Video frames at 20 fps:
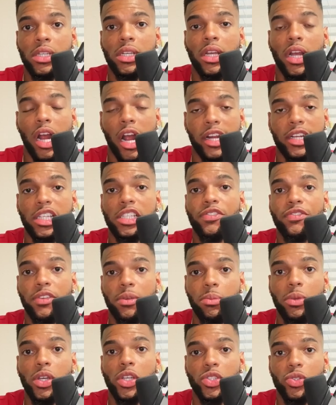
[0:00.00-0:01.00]
All right, these
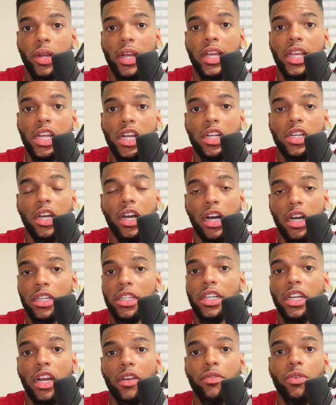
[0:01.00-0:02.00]
females right here, the
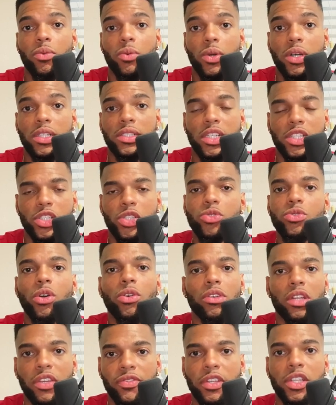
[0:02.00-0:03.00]
undercover ones that you
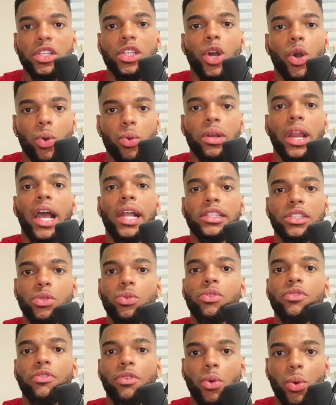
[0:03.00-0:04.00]
don't even know not to
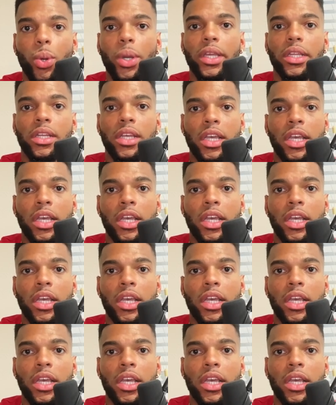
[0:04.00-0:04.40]
avoid.